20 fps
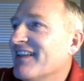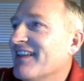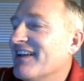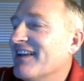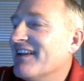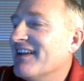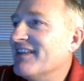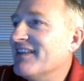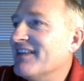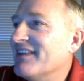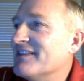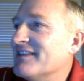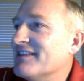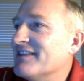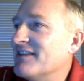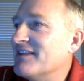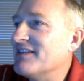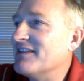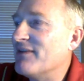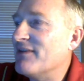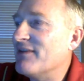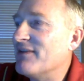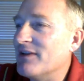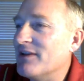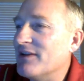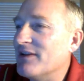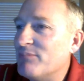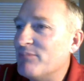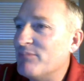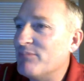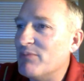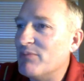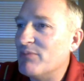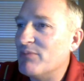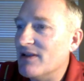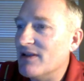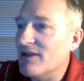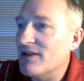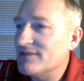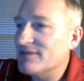I think I still have a B
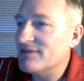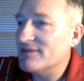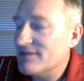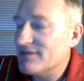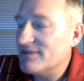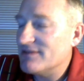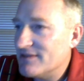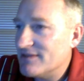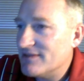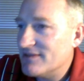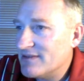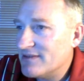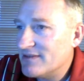plus.